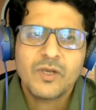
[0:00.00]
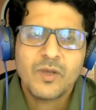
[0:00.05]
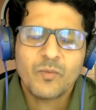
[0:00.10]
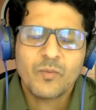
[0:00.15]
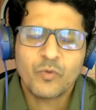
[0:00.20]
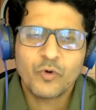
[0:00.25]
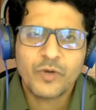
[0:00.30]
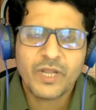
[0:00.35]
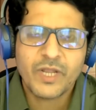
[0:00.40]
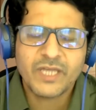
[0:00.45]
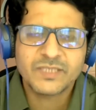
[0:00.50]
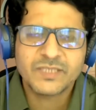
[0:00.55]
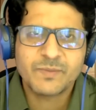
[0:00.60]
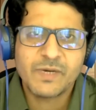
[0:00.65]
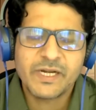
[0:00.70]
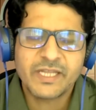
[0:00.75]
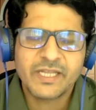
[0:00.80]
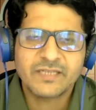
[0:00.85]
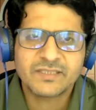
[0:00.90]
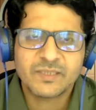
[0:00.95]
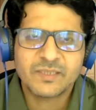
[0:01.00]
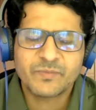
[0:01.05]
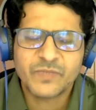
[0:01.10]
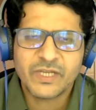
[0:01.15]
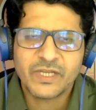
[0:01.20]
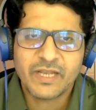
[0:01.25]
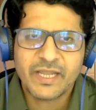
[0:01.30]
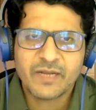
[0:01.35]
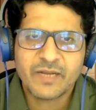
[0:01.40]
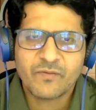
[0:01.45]
Pune is building
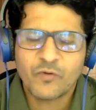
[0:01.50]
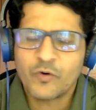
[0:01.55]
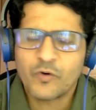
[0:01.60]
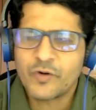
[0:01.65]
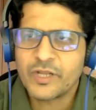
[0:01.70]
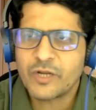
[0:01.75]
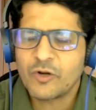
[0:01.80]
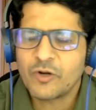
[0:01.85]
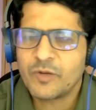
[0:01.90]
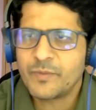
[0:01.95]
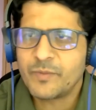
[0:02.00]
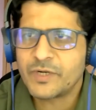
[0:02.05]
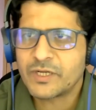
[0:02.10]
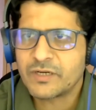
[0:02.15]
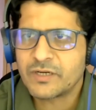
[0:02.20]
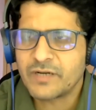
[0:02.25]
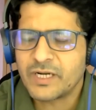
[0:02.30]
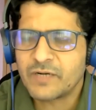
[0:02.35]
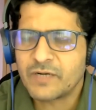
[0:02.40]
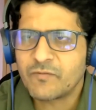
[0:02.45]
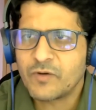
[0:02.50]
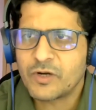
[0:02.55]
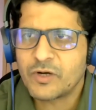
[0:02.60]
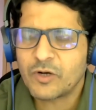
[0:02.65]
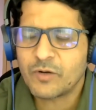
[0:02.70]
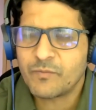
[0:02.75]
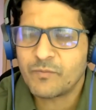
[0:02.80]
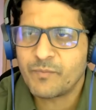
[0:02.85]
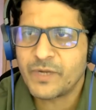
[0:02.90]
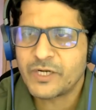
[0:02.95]
something like 40-kilometer network
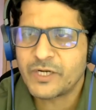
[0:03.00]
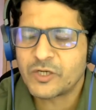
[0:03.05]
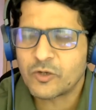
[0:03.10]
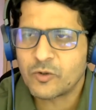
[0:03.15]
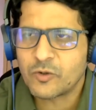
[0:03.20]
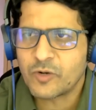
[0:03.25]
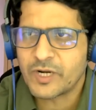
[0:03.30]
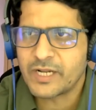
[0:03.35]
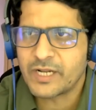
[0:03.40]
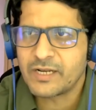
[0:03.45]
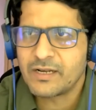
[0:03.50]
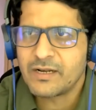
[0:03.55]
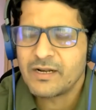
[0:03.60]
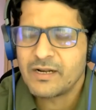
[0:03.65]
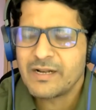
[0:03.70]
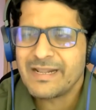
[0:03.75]
of metro rail,